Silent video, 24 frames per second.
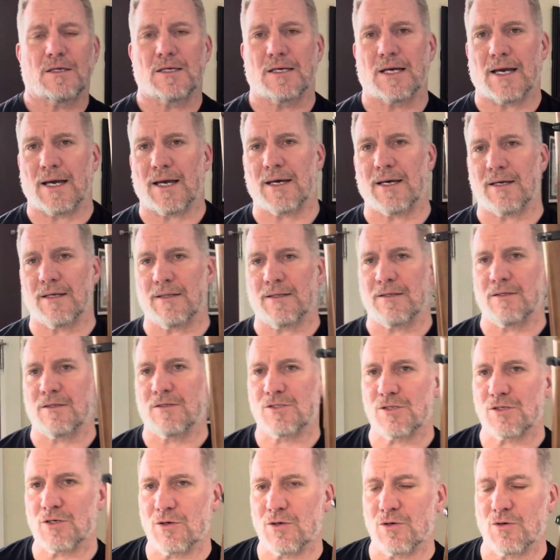And
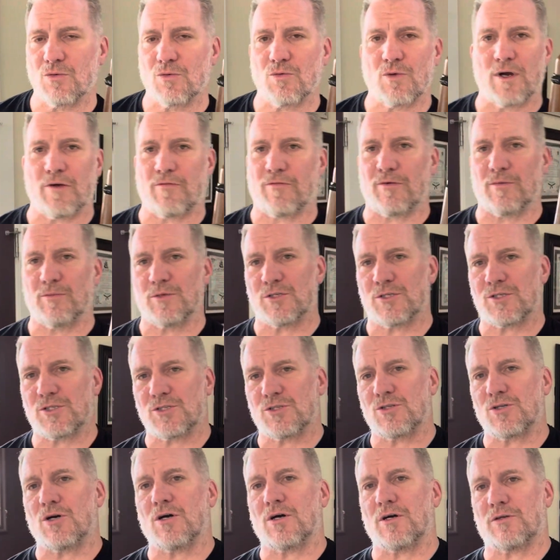so right from the
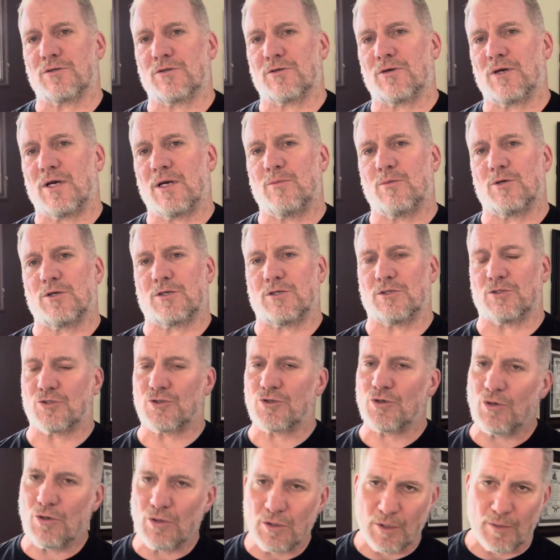start, they're able to
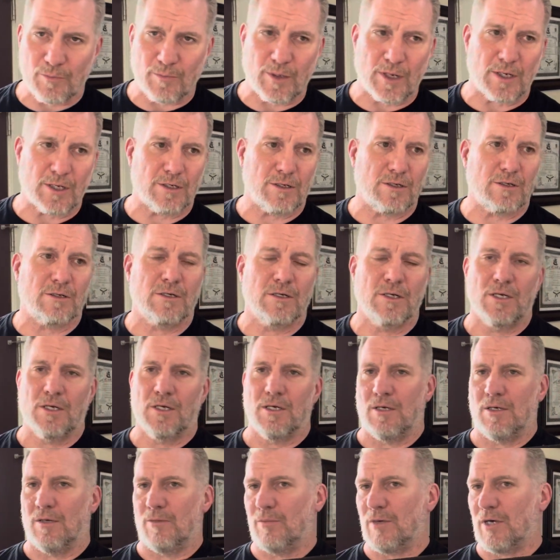control it better,
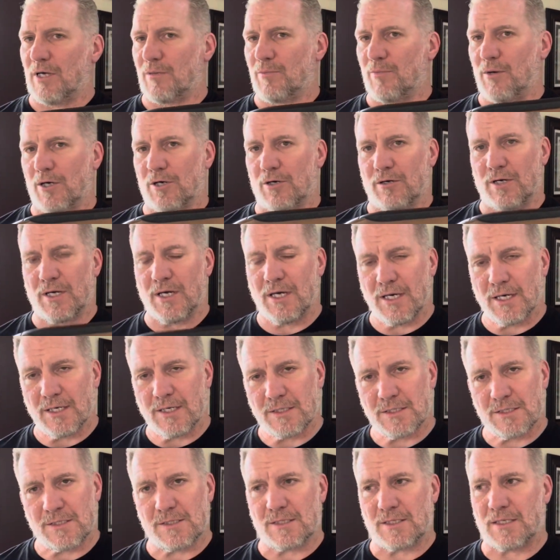make better
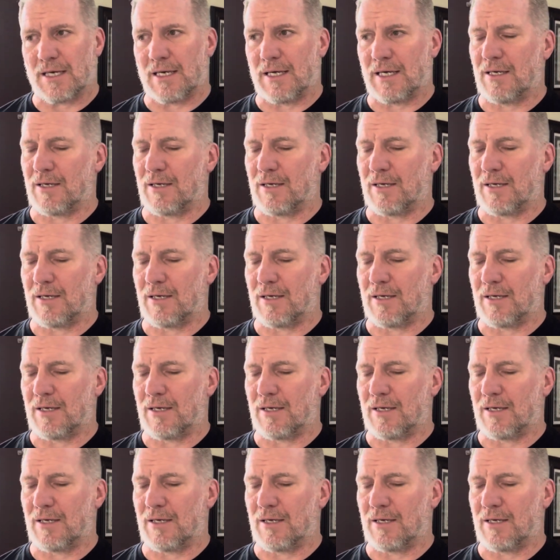hits,